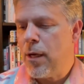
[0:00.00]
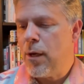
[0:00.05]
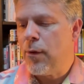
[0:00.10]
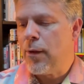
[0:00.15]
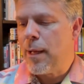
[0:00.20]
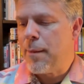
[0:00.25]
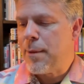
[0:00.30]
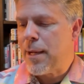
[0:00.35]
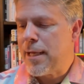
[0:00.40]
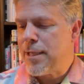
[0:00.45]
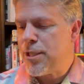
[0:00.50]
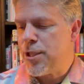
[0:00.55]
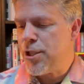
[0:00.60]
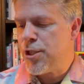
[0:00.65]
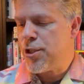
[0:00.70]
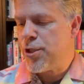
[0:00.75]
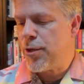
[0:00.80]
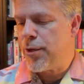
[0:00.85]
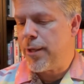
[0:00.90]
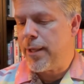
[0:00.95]
I should
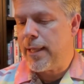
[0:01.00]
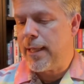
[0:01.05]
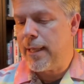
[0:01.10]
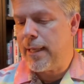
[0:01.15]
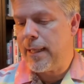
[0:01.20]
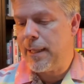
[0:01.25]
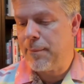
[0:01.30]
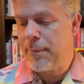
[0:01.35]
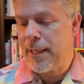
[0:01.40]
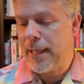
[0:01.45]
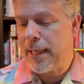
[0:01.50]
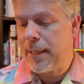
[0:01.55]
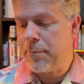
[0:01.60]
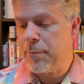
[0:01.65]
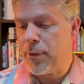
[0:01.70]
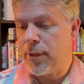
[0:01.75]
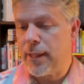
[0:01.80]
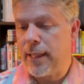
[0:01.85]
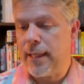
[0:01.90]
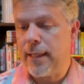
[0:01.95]
show you that him getting
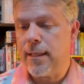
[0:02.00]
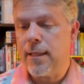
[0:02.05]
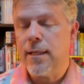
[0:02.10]
bullied.